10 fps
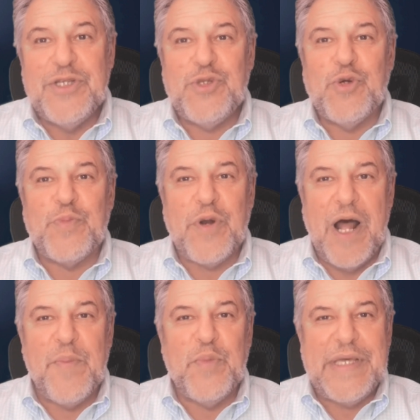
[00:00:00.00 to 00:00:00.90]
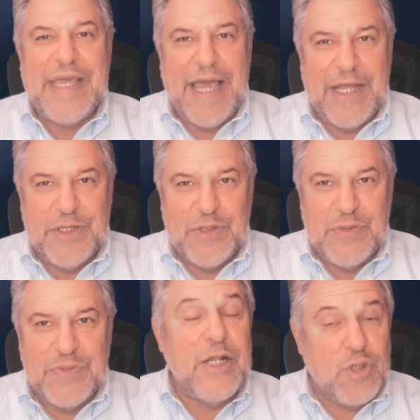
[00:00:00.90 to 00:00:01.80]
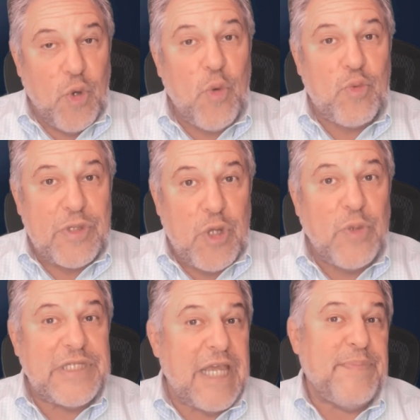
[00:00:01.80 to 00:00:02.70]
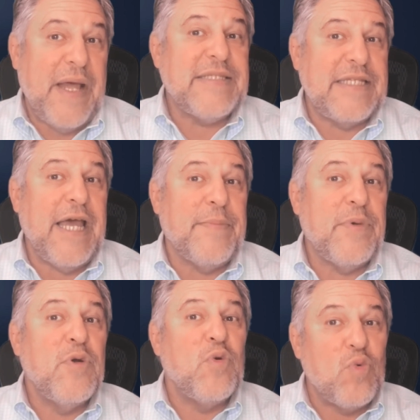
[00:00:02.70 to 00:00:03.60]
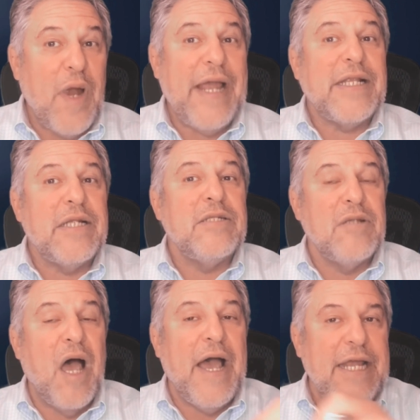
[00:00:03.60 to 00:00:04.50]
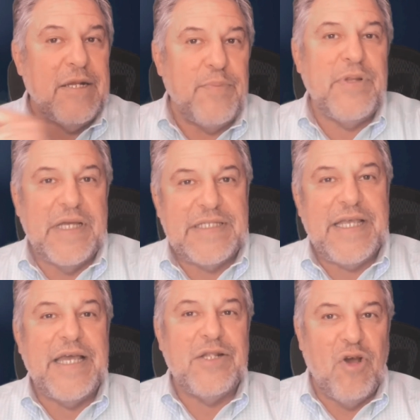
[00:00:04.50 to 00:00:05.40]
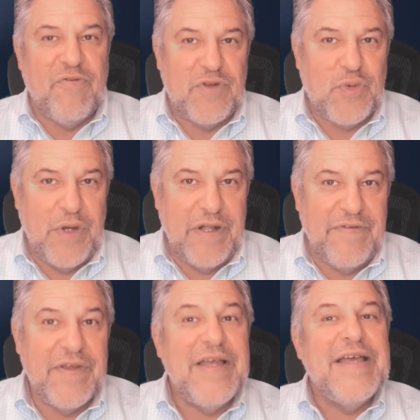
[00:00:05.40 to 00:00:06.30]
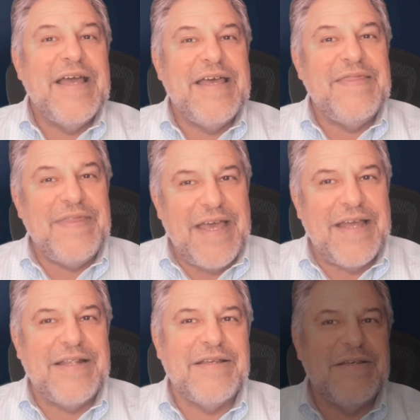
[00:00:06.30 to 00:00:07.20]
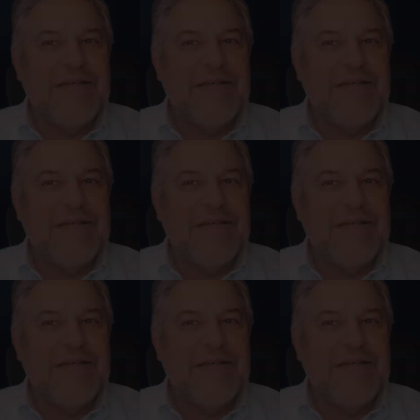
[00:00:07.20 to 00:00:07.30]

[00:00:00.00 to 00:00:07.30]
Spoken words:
to a problem we can do. And don't skip that step. Write 9 plus 10 over 12, and then